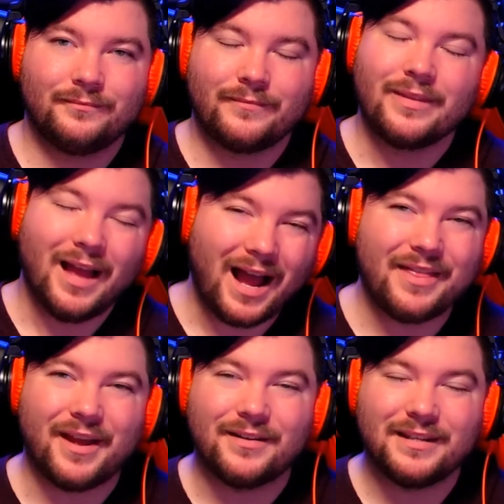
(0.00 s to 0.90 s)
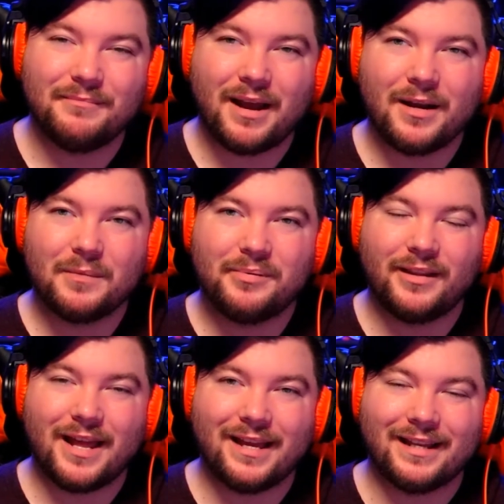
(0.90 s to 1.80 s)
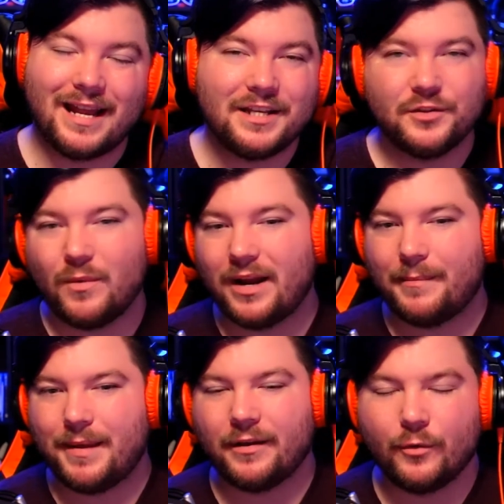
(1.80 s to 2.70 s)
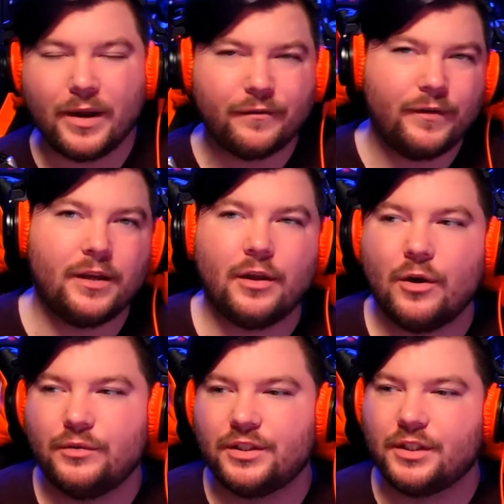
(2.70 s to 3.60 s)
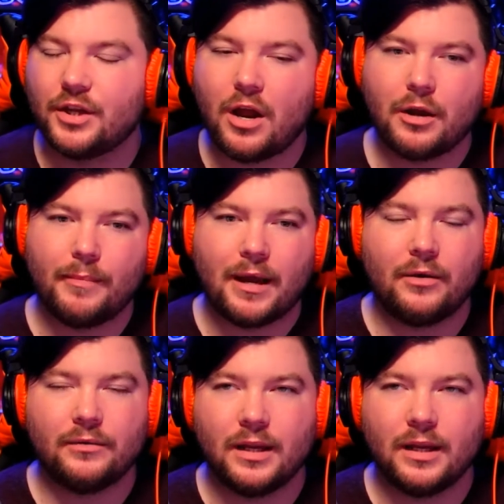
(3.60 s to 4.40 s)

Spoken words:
Hi there, it's Admiredplague, and I just wanted to make a quick video just to talk about